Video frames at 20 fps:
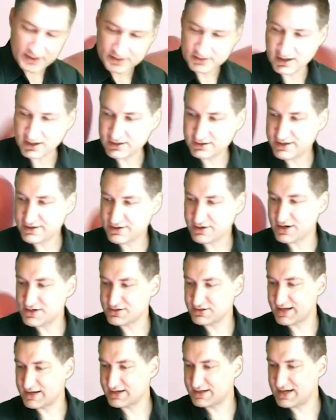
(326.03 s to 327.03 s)
luckily there
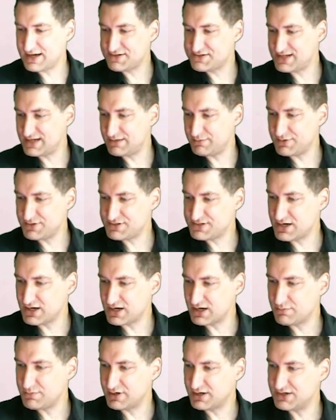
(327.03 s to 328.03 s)
aren't a lot of case statements
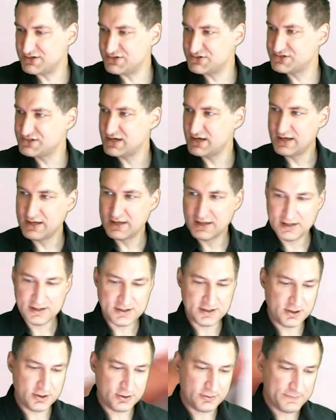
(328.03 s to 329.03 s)
here because,
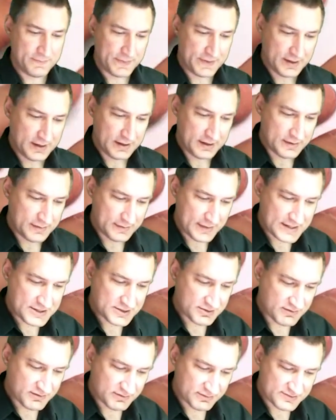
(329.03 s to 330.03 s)
you know,
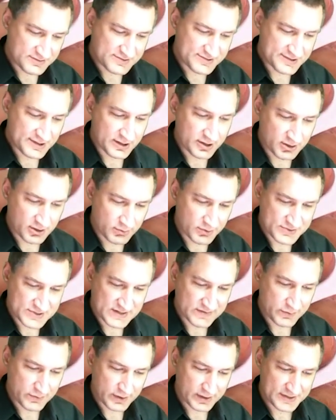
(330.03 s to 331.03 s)
that derivative is zero
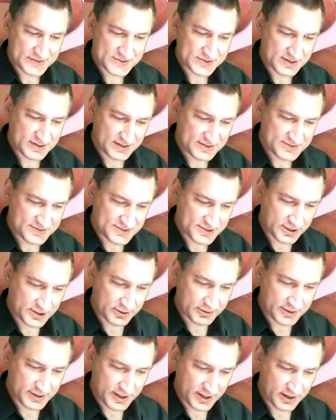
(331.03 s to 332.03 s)
almost everywhere. It's, it's
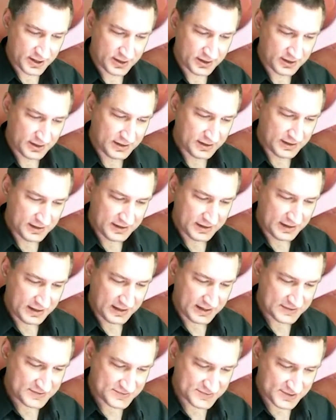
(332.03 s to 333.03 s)
zero here
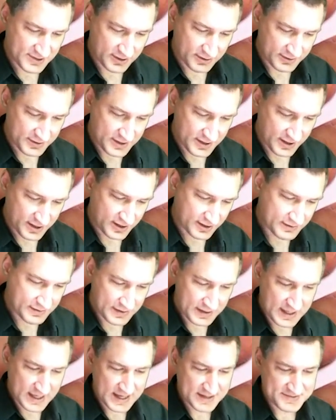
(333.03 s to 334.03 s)
it's zero here.
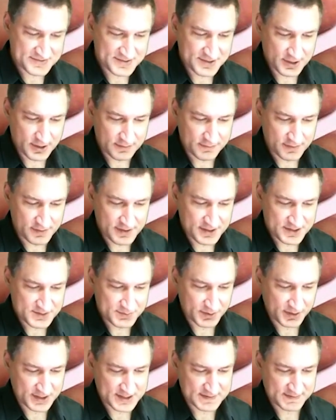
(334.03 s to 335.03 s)
It's zero for this
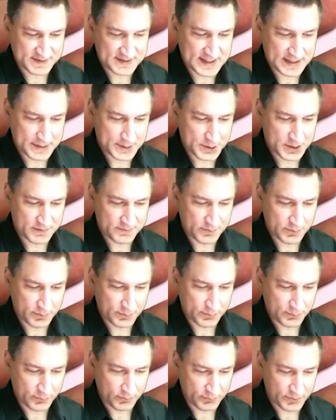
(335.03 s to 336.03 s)
because if I take the
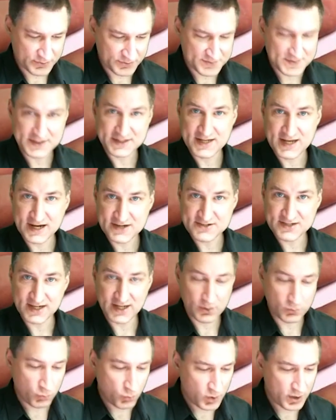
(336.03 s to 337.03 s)
derivative with respect to x, I
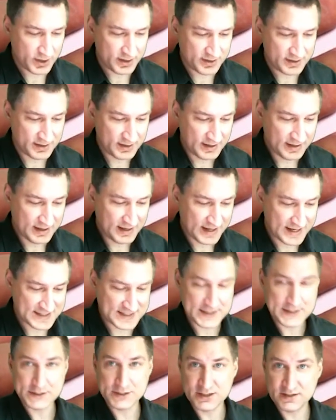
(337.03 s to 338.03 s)
get one. I
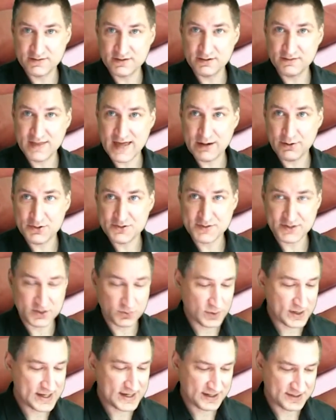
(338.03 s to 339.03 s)
take the derivative of that with respect
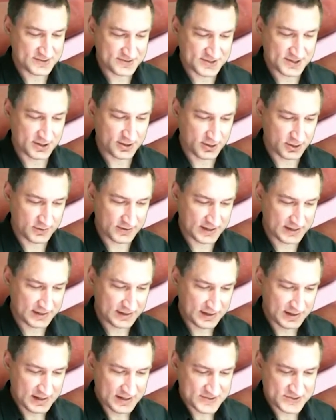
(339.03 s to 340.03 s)
to y, I get zero, right?
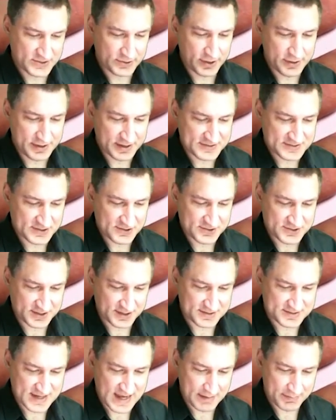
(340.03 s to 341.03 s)
So the only thing that's
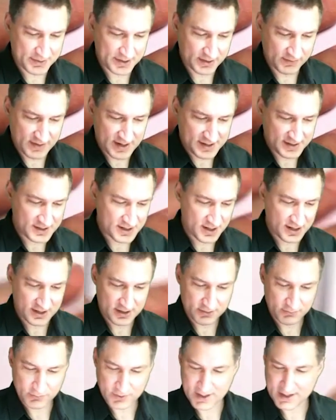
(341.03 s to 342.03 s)
interesting is happening right
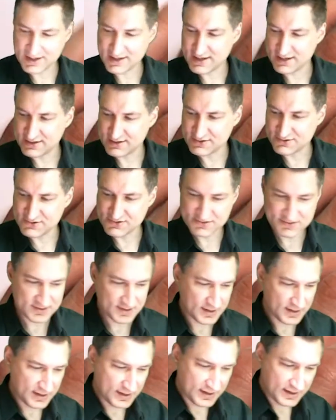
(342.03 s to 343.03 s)
here. What I get
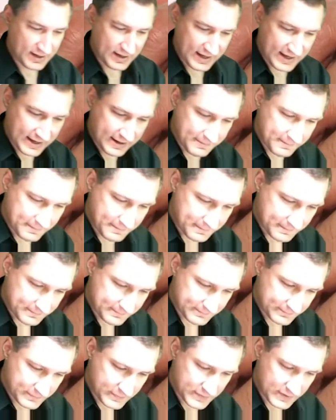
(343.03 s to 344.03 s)
is
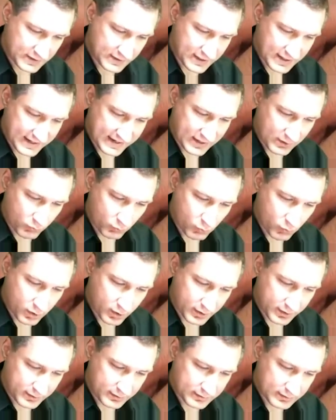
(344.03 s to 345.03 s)
um, I get
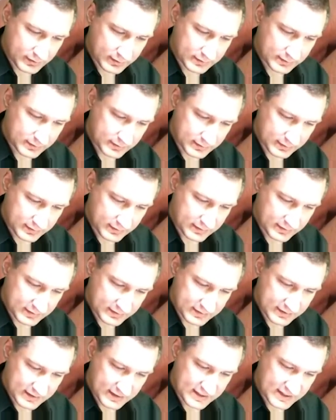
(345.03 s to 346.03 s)
one
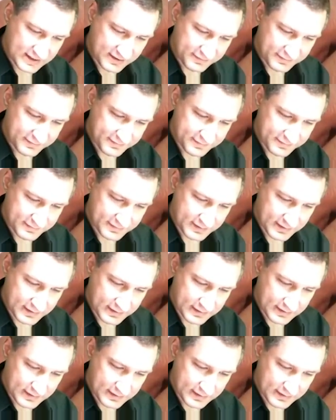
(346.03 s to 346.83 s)
if